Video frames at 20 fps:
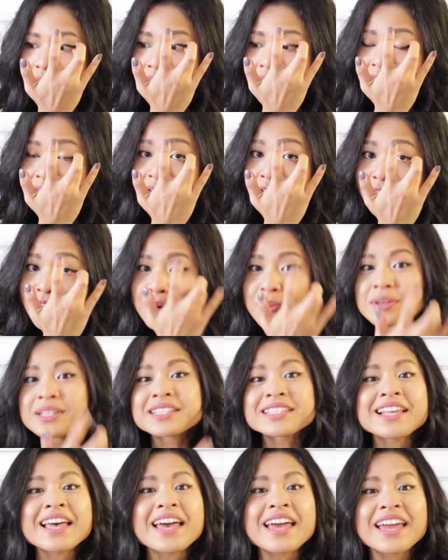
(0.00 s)
And I always
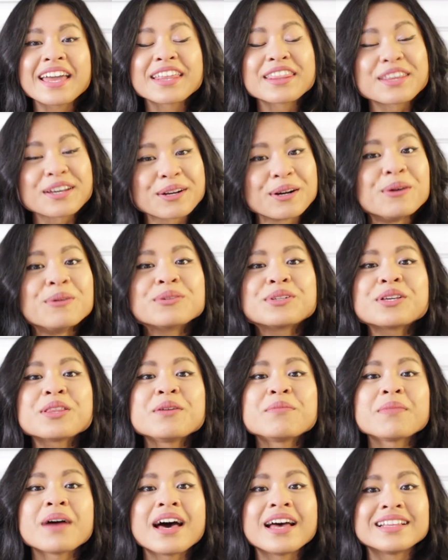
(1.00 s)
say the colder
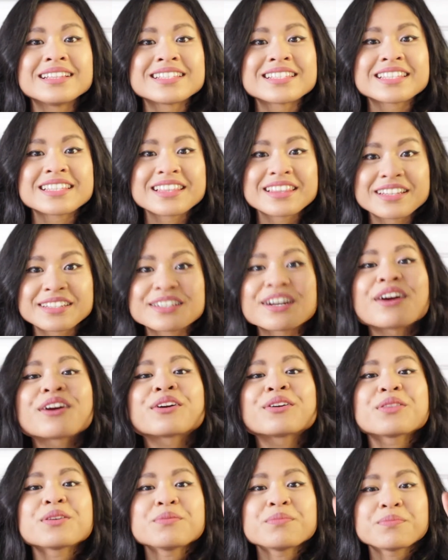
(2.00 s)
the months, the
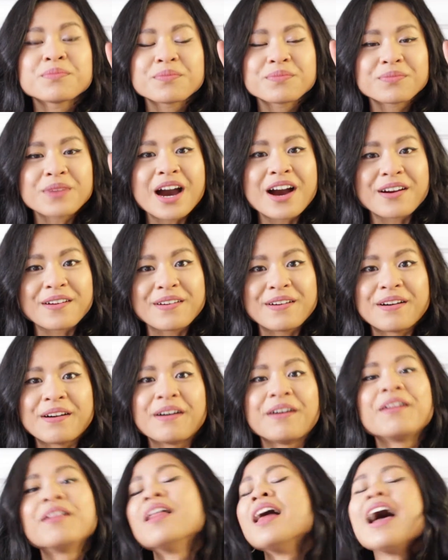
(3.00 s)
darker the
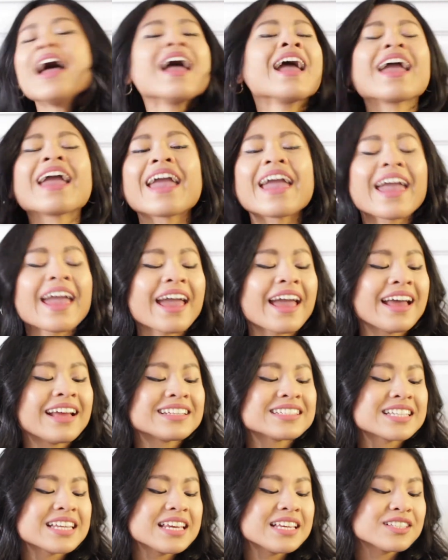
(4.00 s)
alcohol.
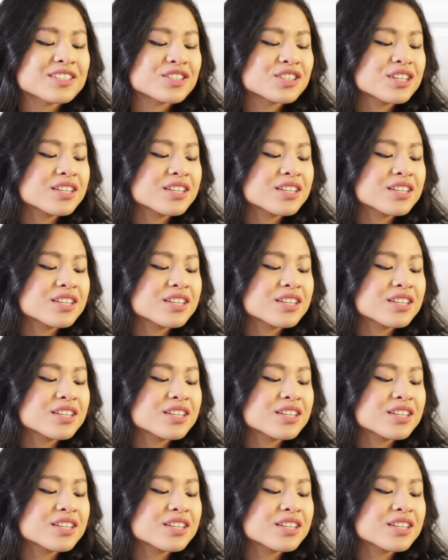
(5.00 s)
And it's